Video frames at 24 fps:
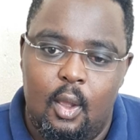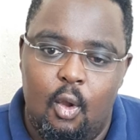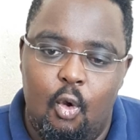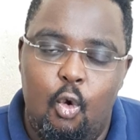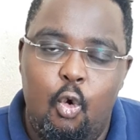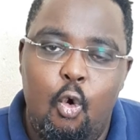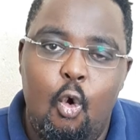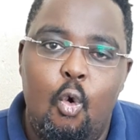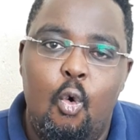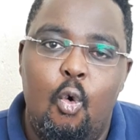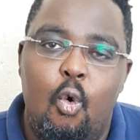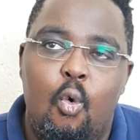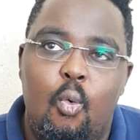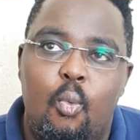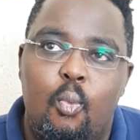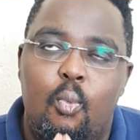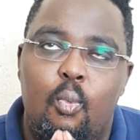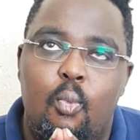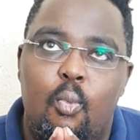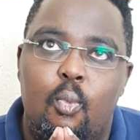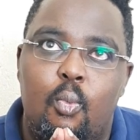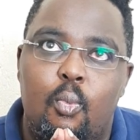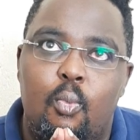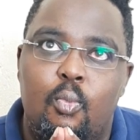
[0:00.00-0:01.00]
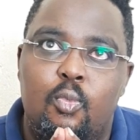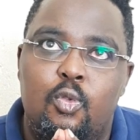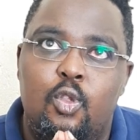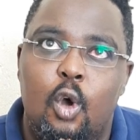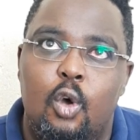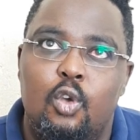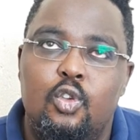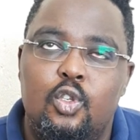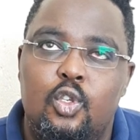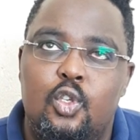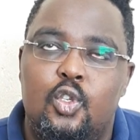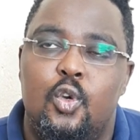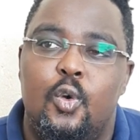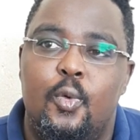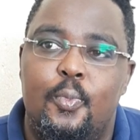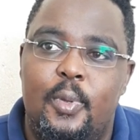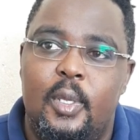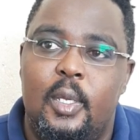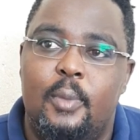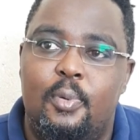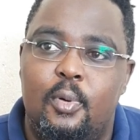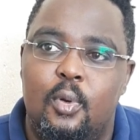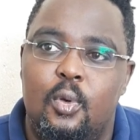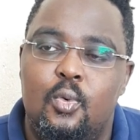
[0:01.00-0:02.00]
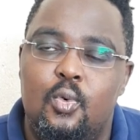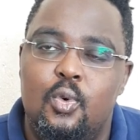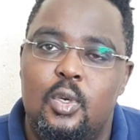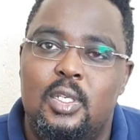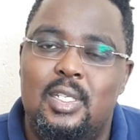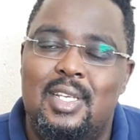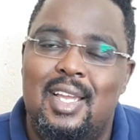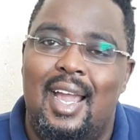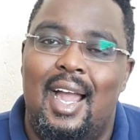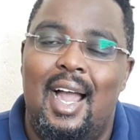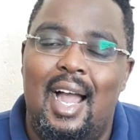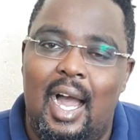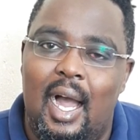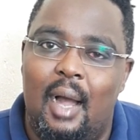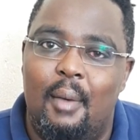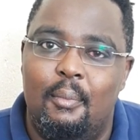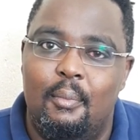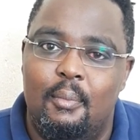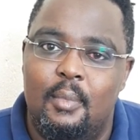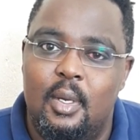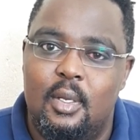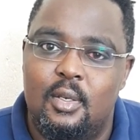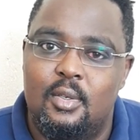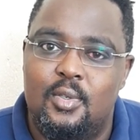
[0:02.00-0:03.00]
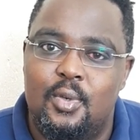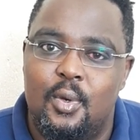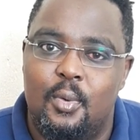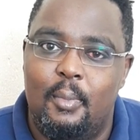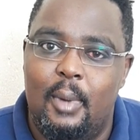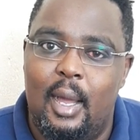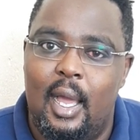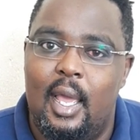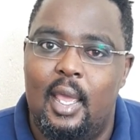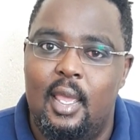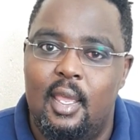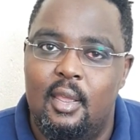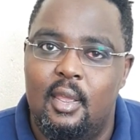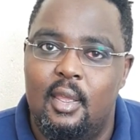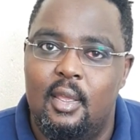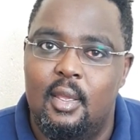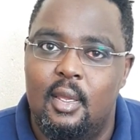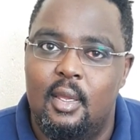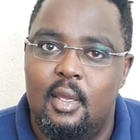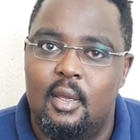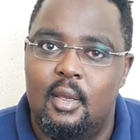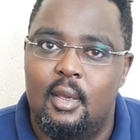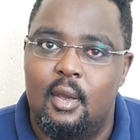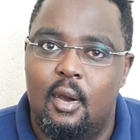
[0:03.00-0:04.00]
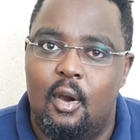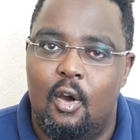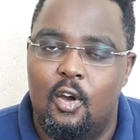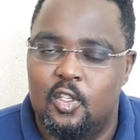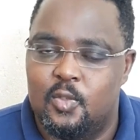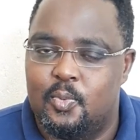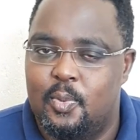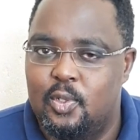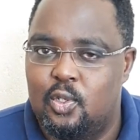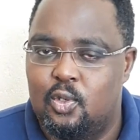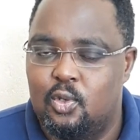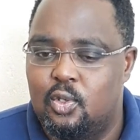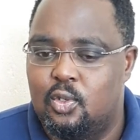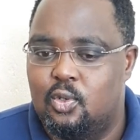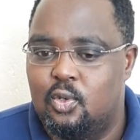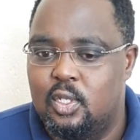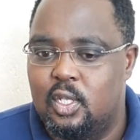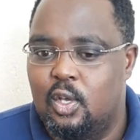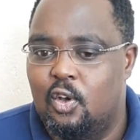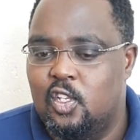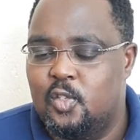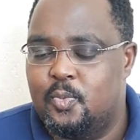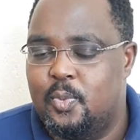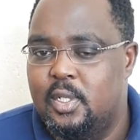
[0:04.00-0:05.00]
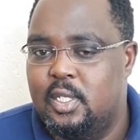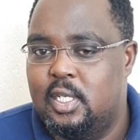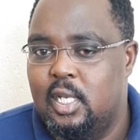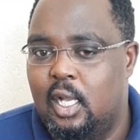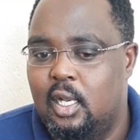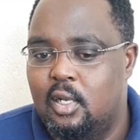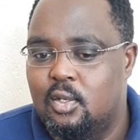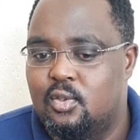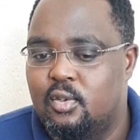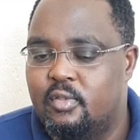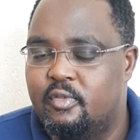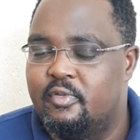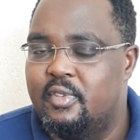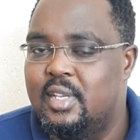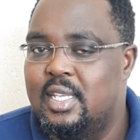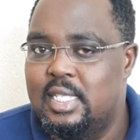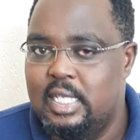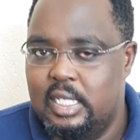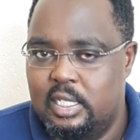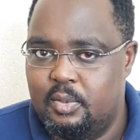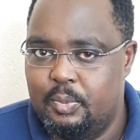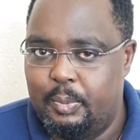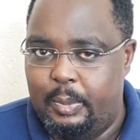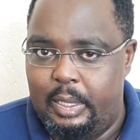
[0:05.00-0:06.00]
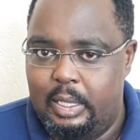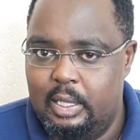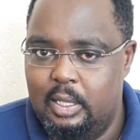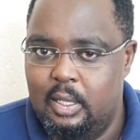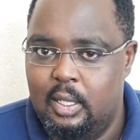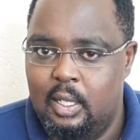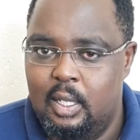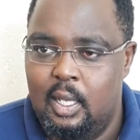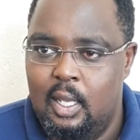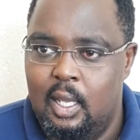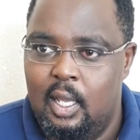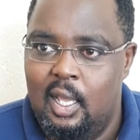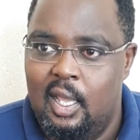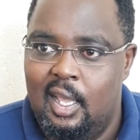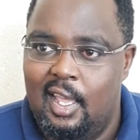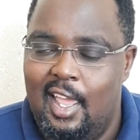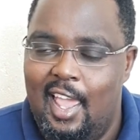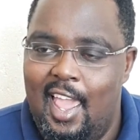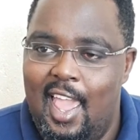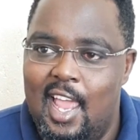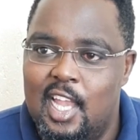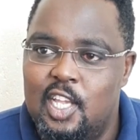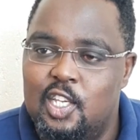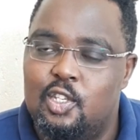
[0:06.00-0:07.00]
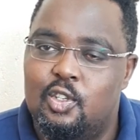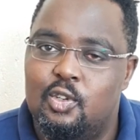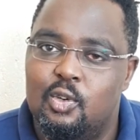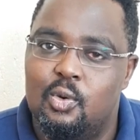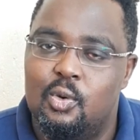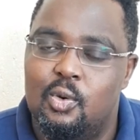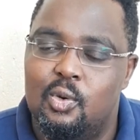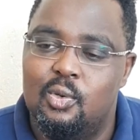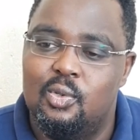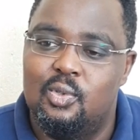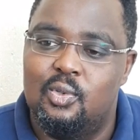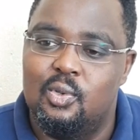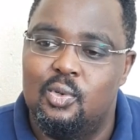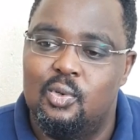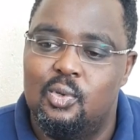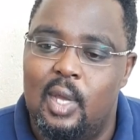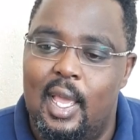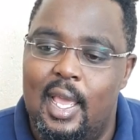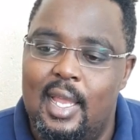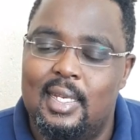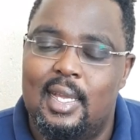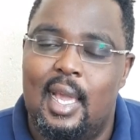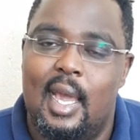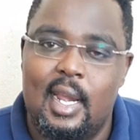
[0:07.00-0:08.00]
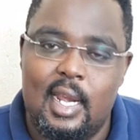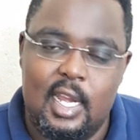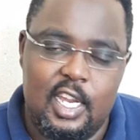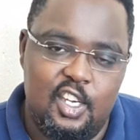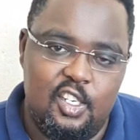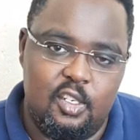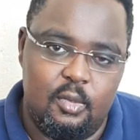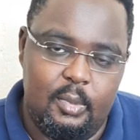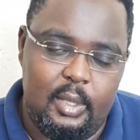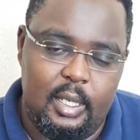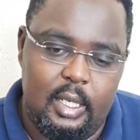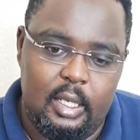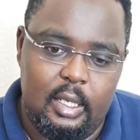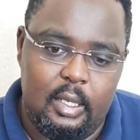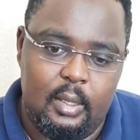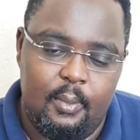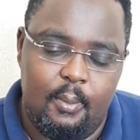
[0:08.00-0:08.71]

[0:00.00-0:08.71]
who those two people would come to my hospital, to the hospital, to visit me and to encourage me.